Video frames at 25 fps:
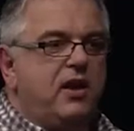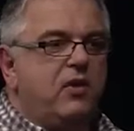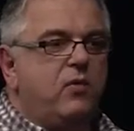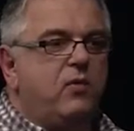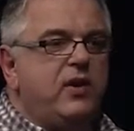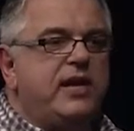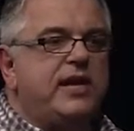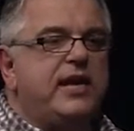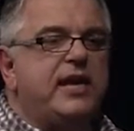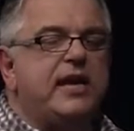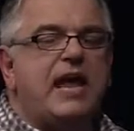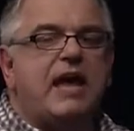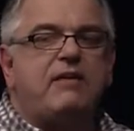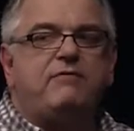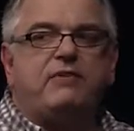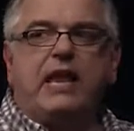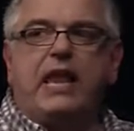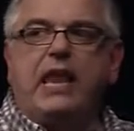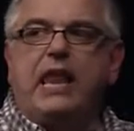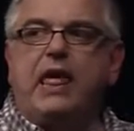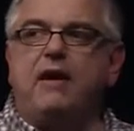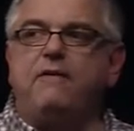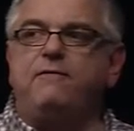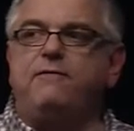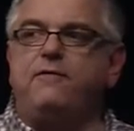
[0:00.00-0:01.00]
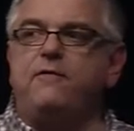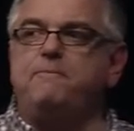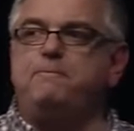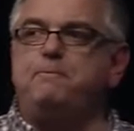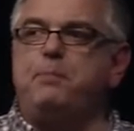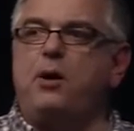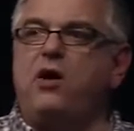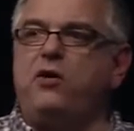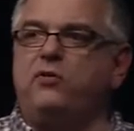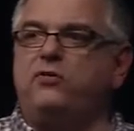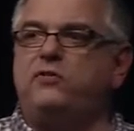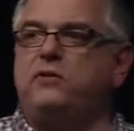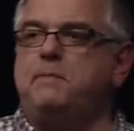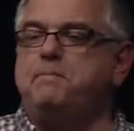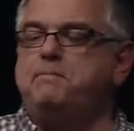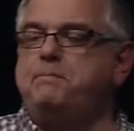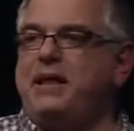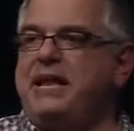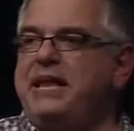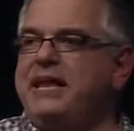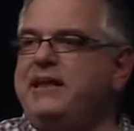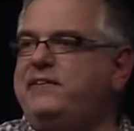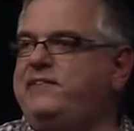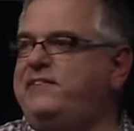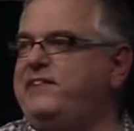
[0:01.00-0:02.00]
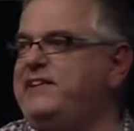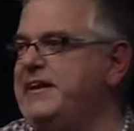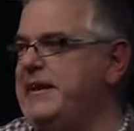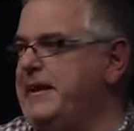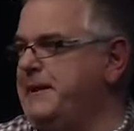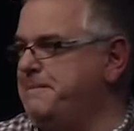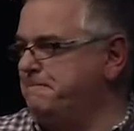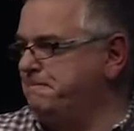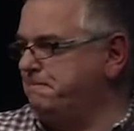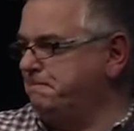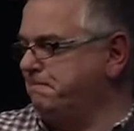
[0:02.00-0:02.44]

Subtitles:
We can have a life of possibility.